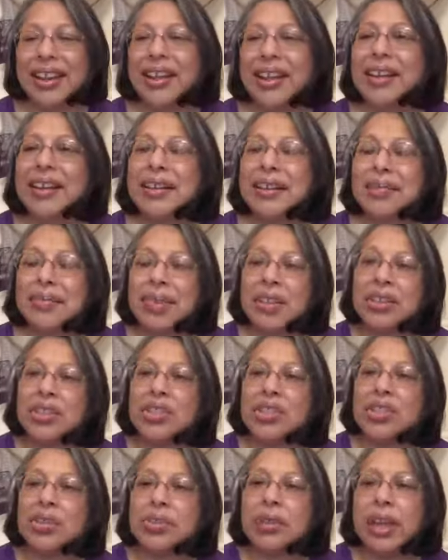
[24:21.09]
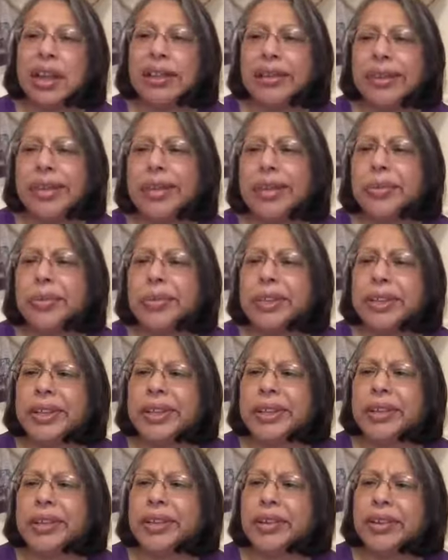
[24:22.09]
And so, we'll
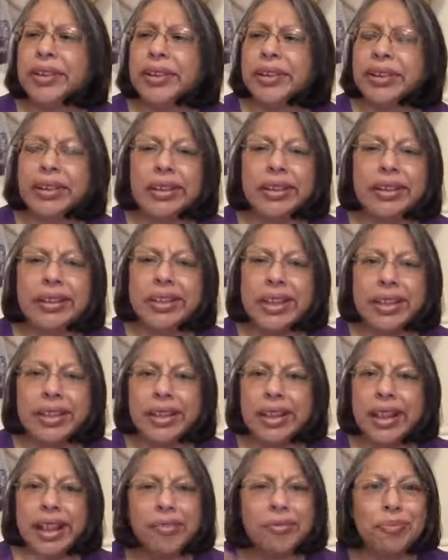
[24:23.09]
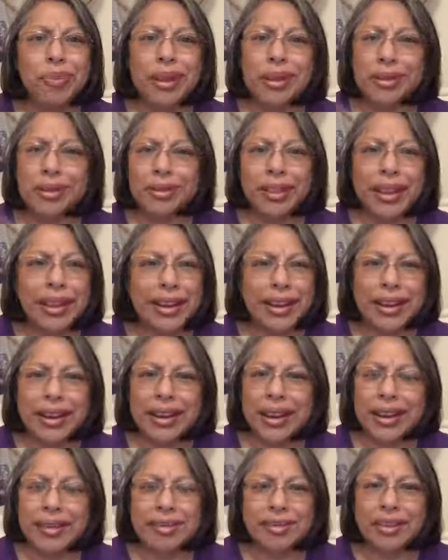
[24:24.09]
get there because I have better lighting. I
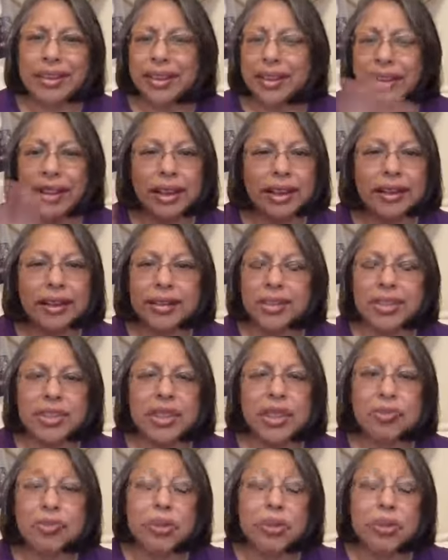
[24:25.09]
have other stuff.